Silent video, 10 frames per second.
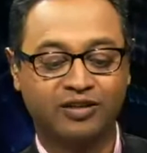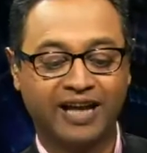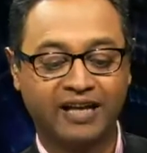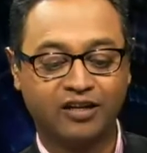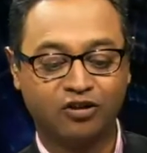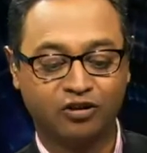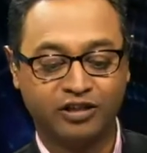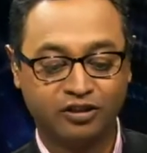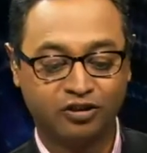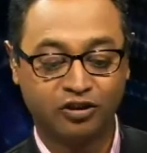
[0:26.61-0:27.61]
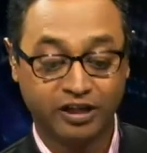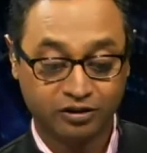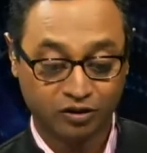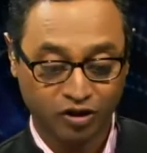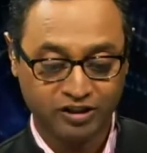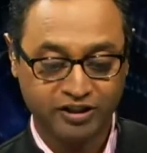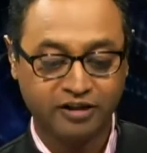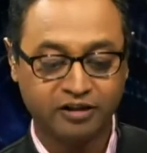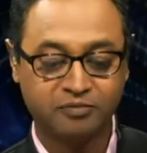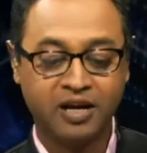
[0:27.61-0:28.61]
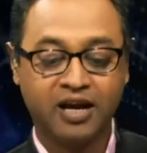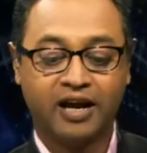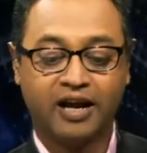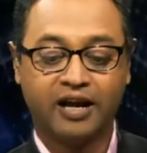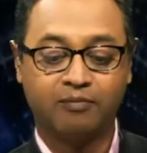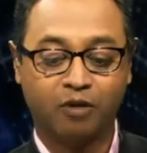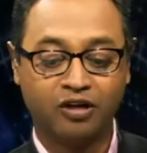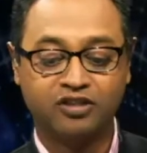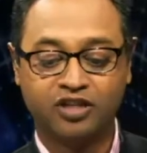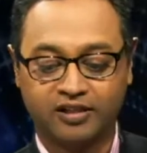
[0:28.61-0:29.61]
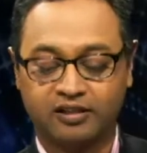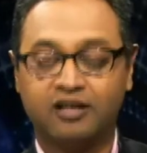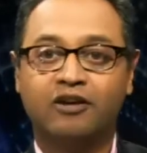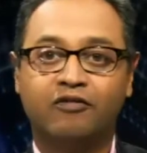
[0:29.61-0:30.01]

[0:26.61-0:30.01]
to carry corrigendum, and apologize